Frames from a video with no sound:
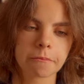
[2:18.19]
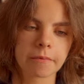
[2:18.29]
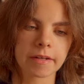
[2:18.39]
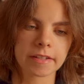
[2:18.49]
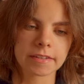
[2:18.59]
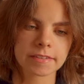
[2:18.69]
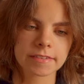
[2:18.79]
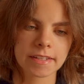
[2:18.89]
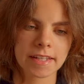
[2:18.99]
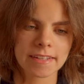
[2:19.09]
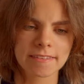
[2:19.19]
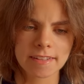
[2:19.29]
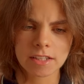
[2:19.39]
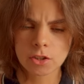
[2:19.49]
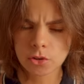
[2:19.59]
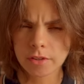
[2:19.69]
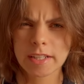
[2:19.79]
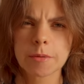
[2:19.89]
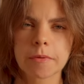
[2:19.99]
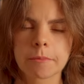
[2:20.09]
but it's
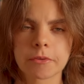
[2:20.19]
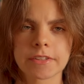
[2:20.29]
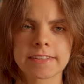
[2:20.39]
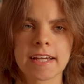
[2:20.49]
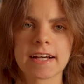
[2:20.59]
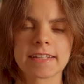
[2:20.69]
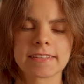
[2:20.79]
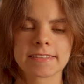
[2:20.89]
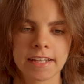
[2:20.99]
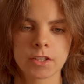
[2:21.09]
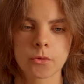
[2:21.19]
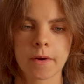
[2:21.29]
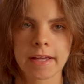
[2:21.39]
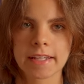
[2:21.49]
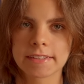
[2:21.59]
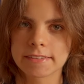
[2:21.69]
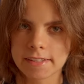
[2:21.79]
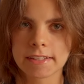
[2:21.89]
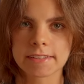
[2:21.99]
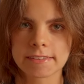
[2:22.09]
incredibly precise in the way it
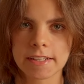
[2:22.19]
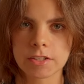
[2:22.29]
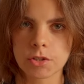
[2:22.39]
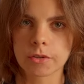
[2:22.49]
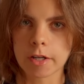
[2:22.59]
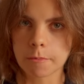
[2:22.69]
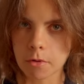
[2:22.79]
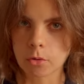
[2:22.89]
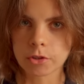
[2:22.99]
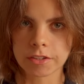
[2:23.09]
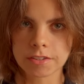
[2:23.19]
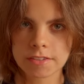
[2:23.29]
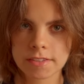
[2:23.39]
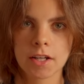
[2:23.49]
tugs at your emotions.